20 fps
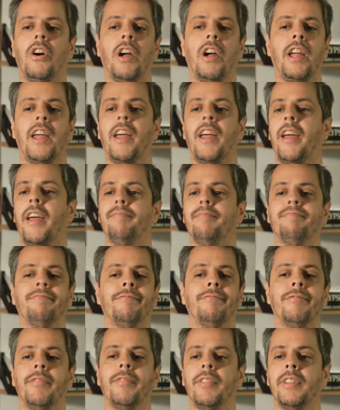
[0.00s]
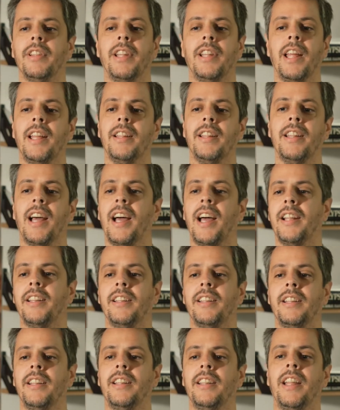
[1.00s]
that
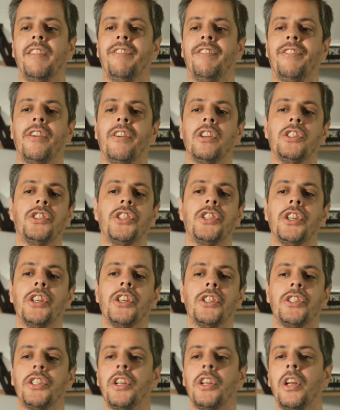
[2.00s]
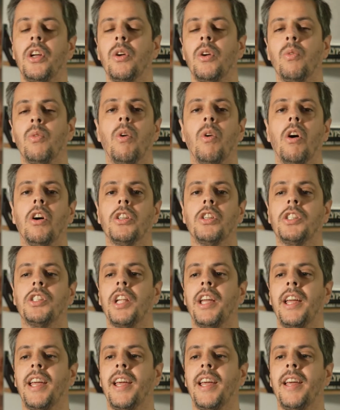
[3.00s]
the first church was
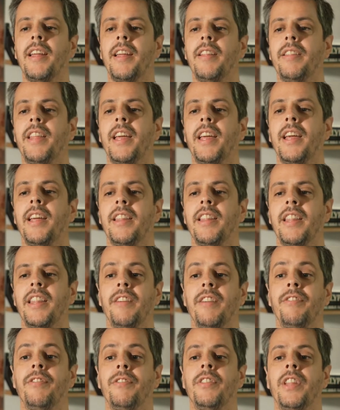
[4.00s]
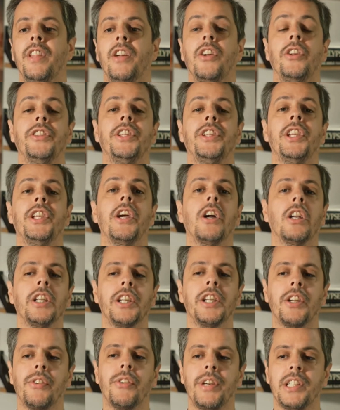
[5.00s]
the early
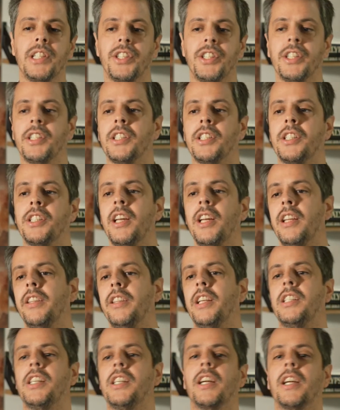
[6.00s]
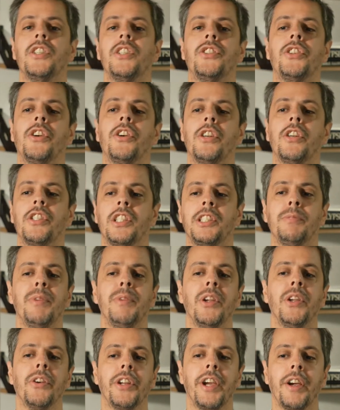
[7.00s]
Christians. The second church,
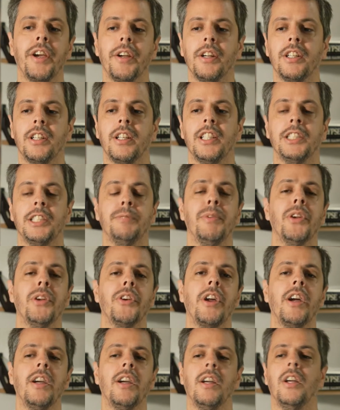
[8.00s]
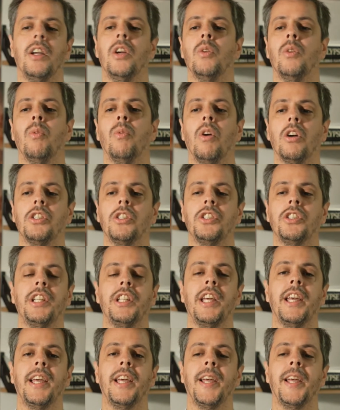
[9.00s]
Smyrna, was
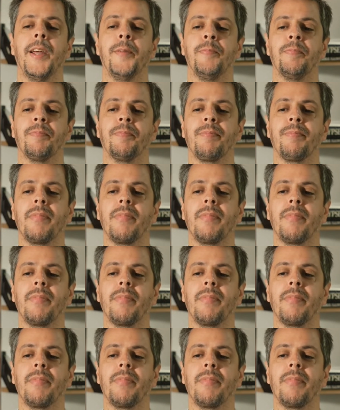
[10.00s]
the